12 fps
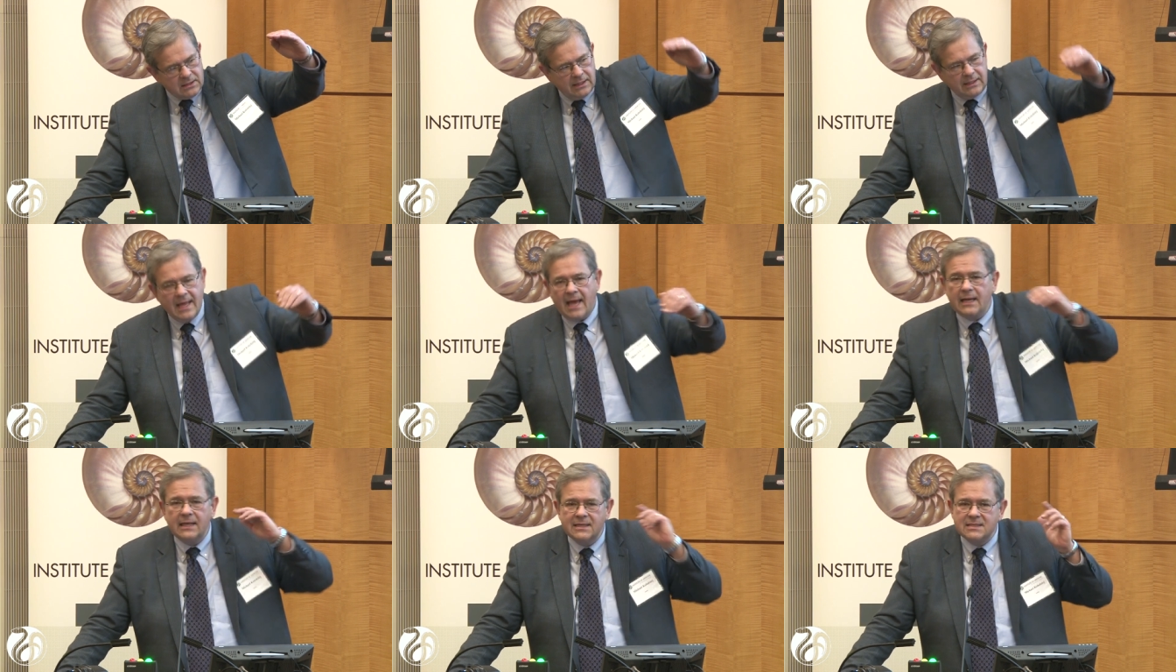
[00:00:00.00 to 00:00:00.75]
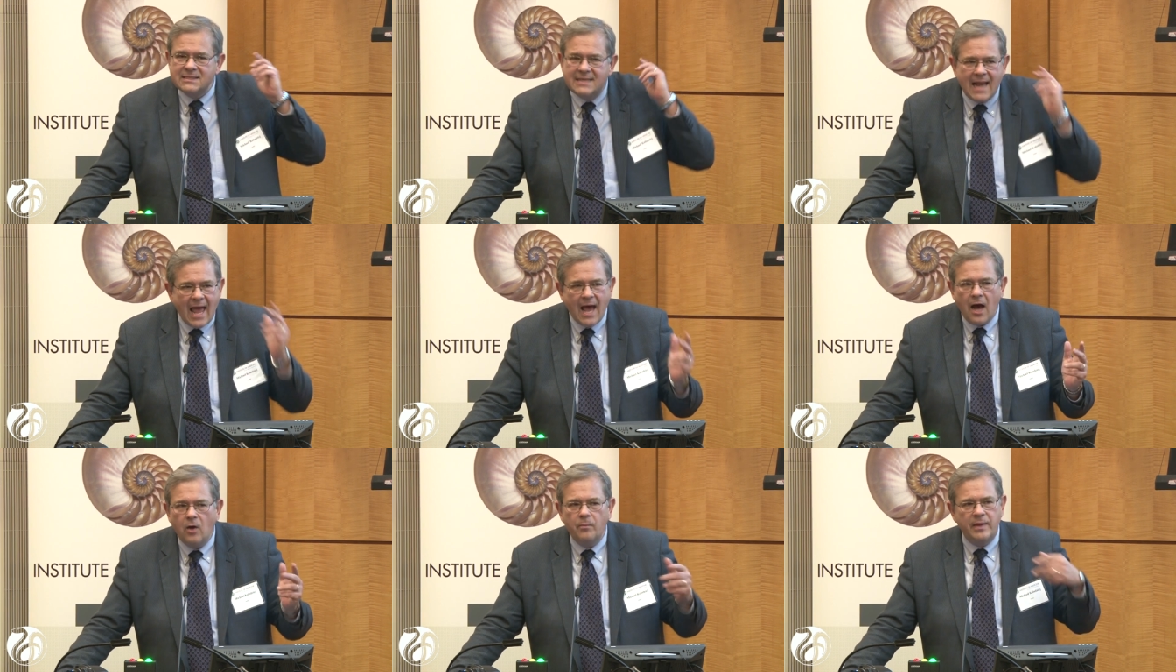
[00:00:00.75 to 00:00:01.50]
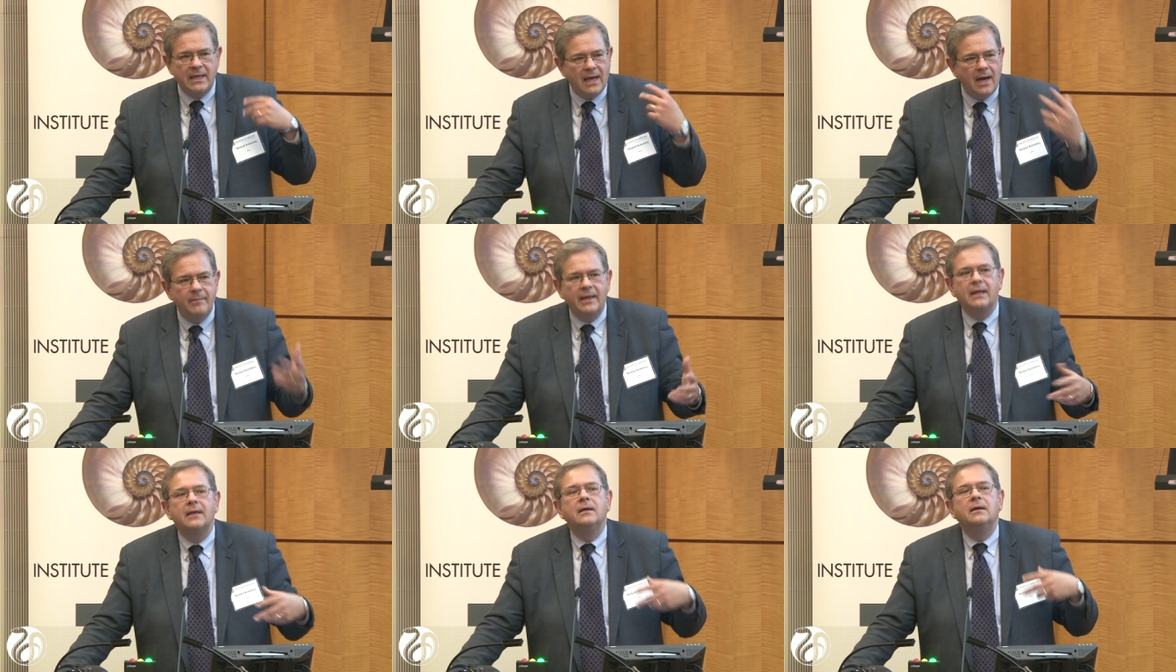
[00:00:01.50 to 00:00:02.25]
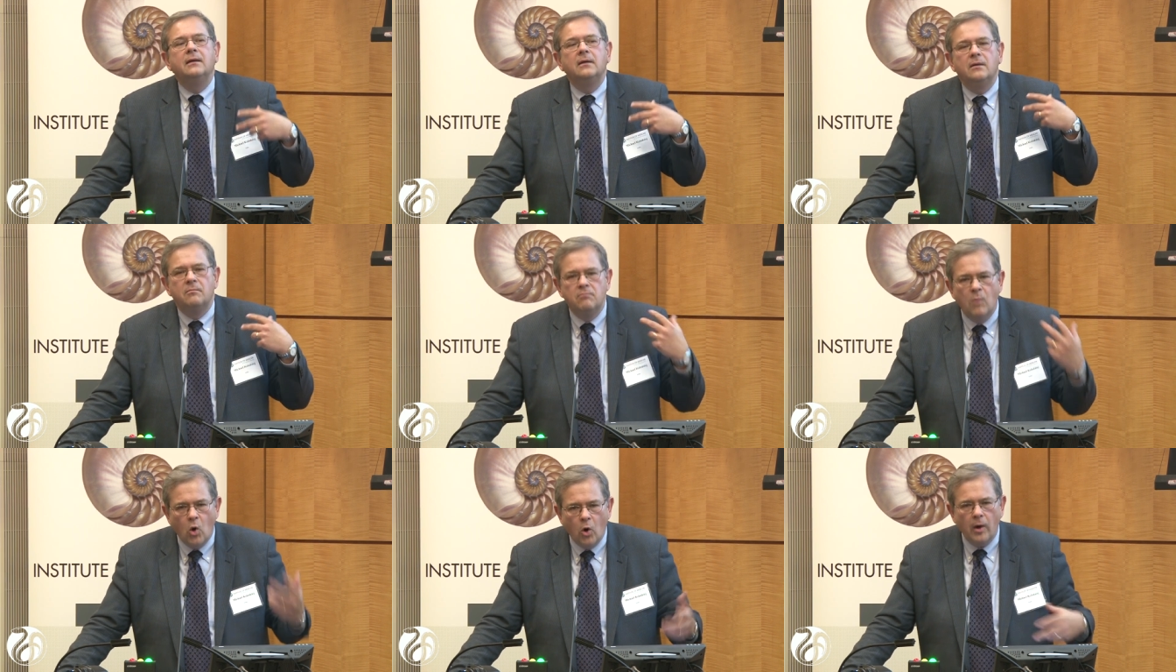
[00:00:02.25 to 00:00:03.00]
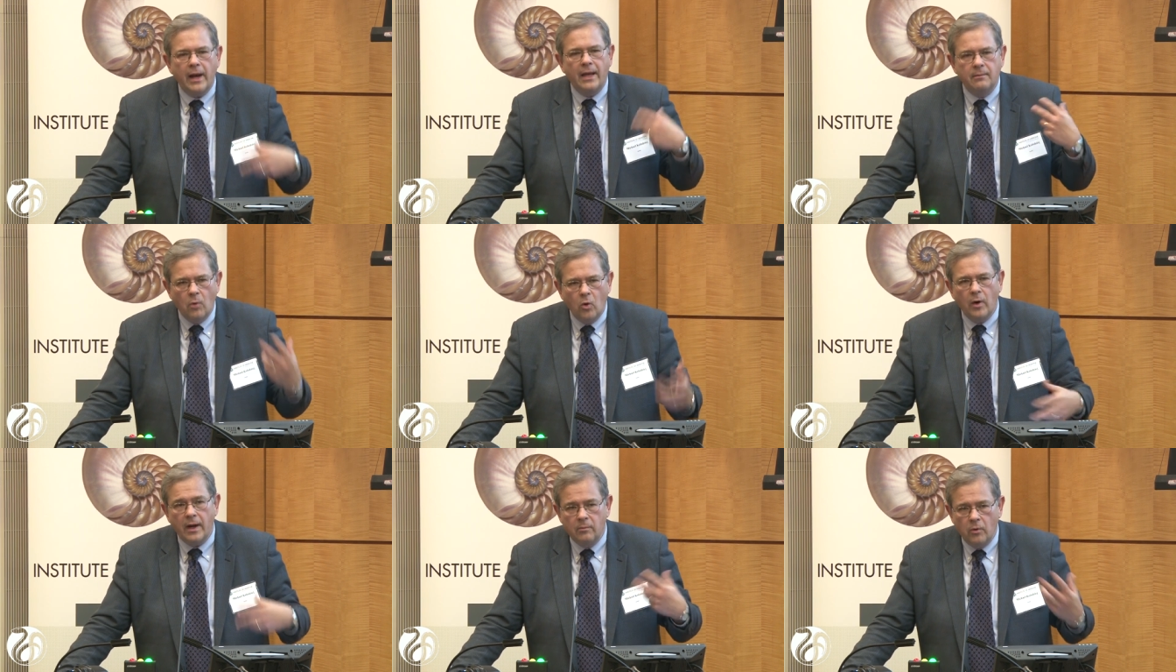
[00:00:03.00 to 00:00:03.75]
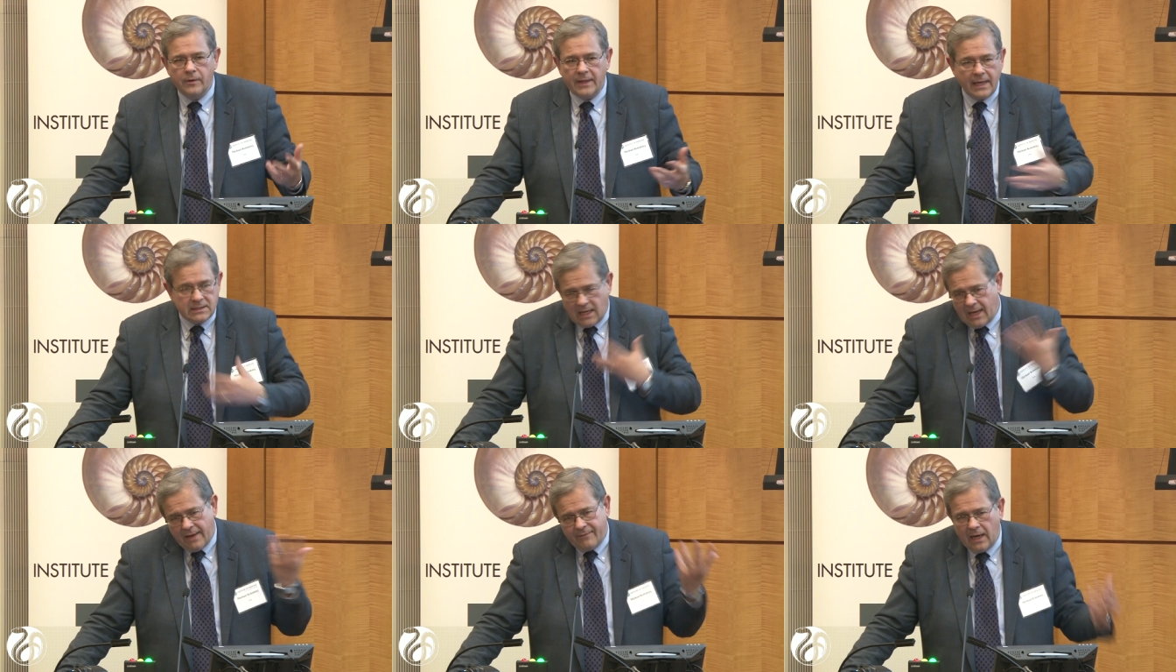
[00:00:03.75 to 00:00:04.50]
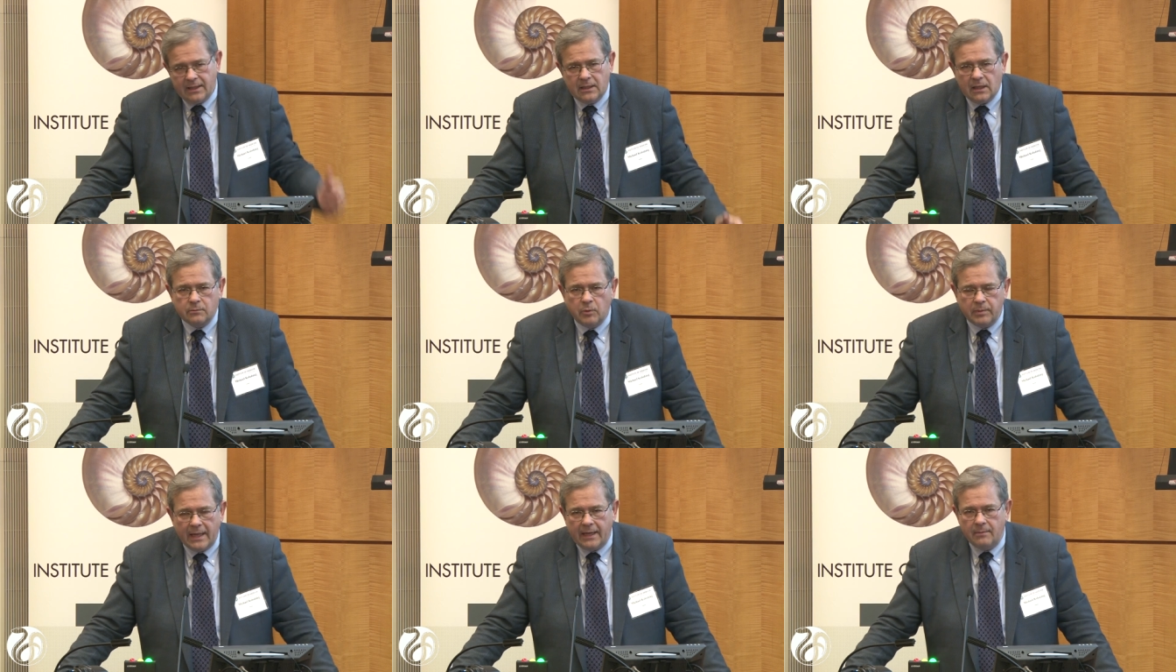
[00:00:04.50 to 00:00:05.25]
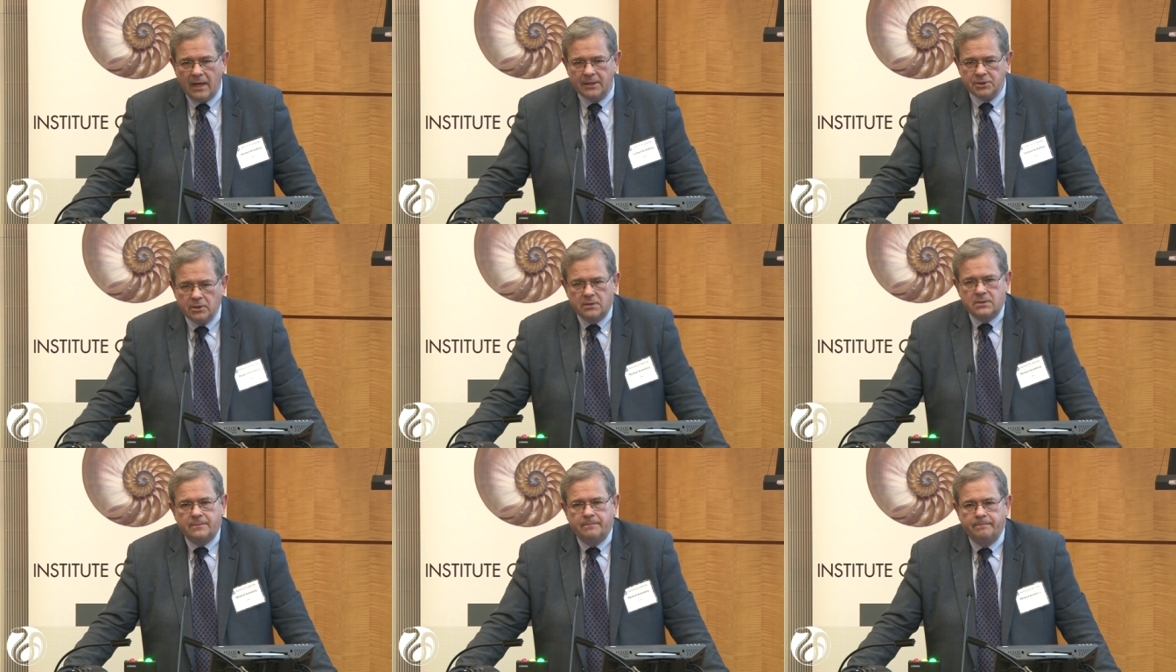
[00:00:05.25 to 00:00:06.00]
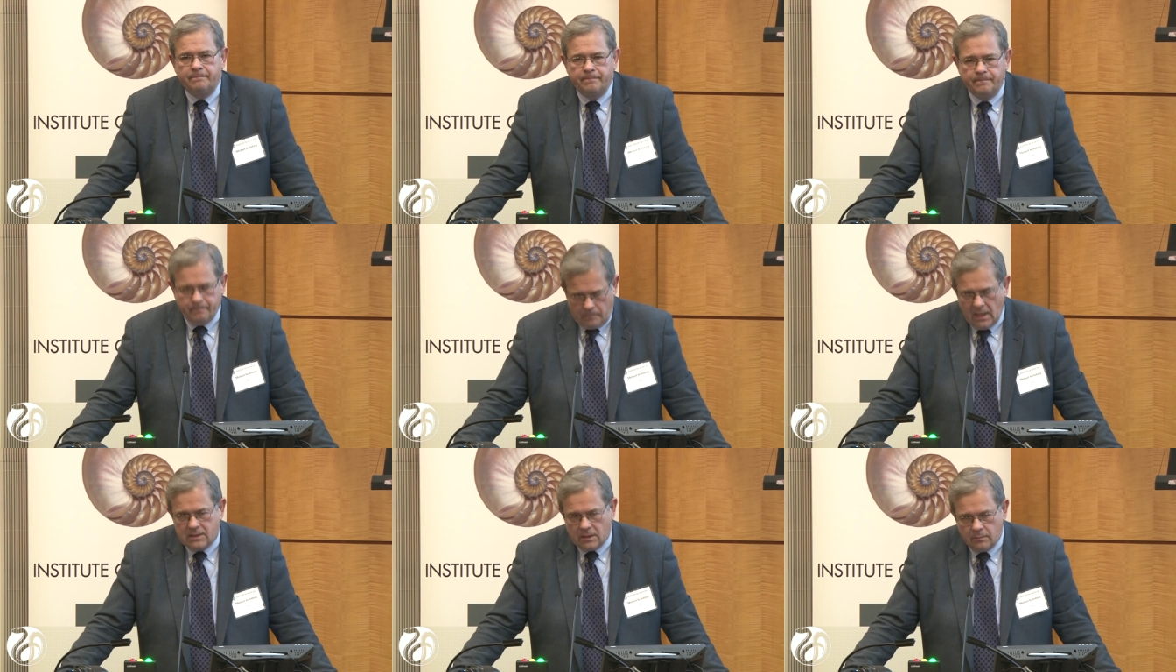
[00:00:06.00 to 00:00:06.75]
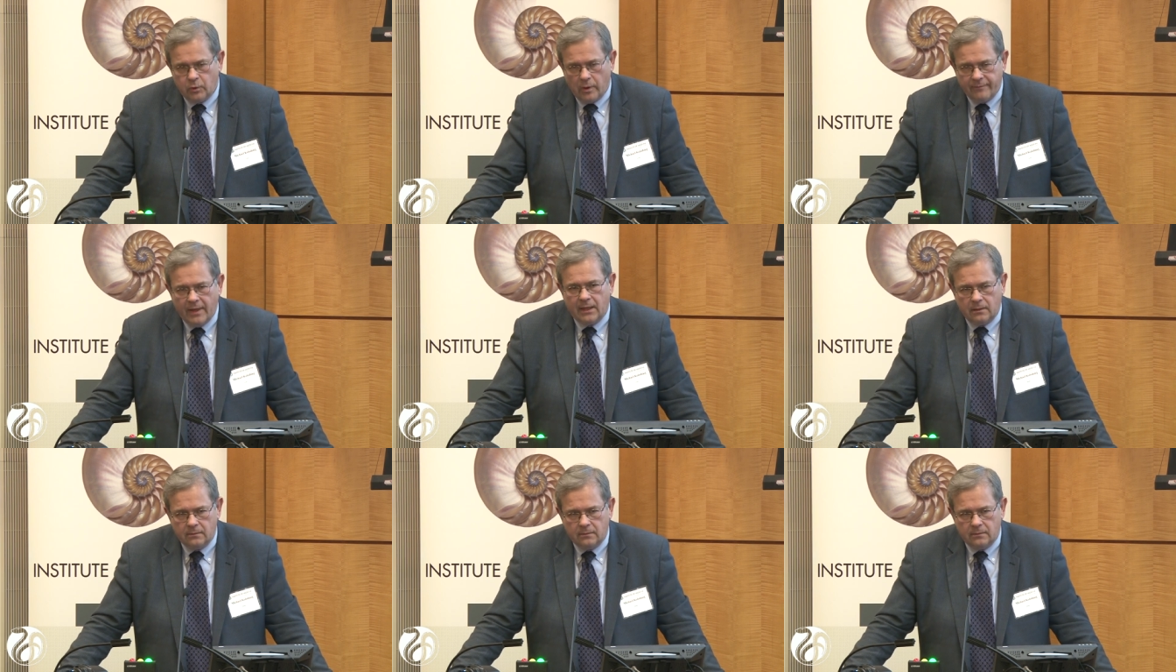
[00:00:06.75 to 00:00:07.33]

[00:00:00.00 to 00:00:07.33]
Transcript: And that is now becoming more and more and more the case. I have high deductible plan in my insurance as an employee then.